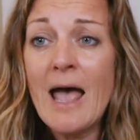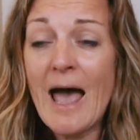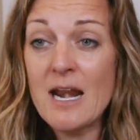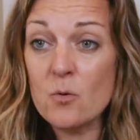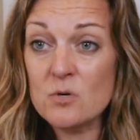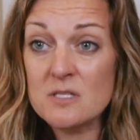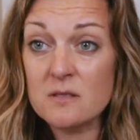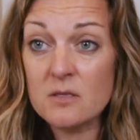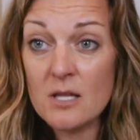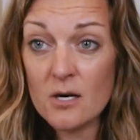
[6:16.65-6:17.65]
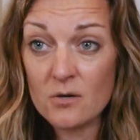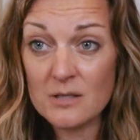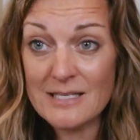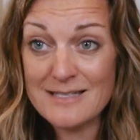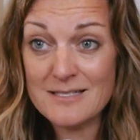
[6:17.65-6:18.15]
And it was
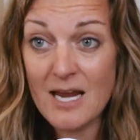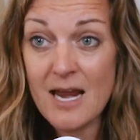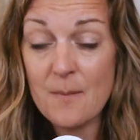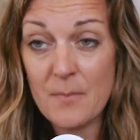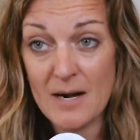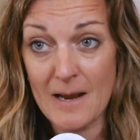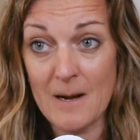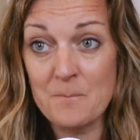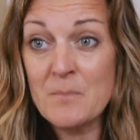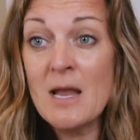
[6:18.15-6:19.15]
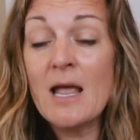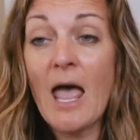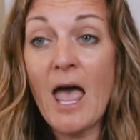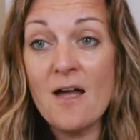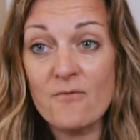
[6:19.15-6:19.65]
literally dampening
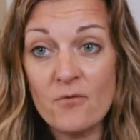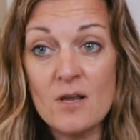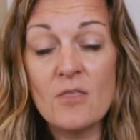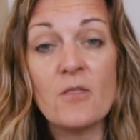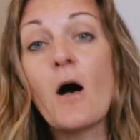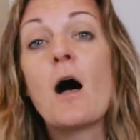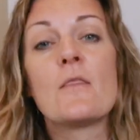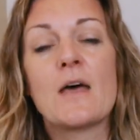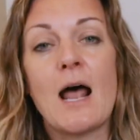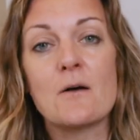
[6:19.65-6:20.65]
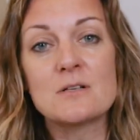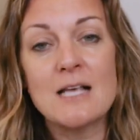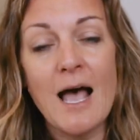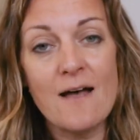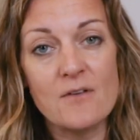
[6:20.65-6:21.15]
every thought that I was
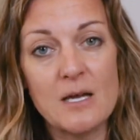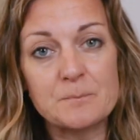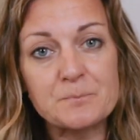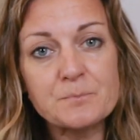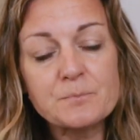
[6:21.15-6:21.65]
having.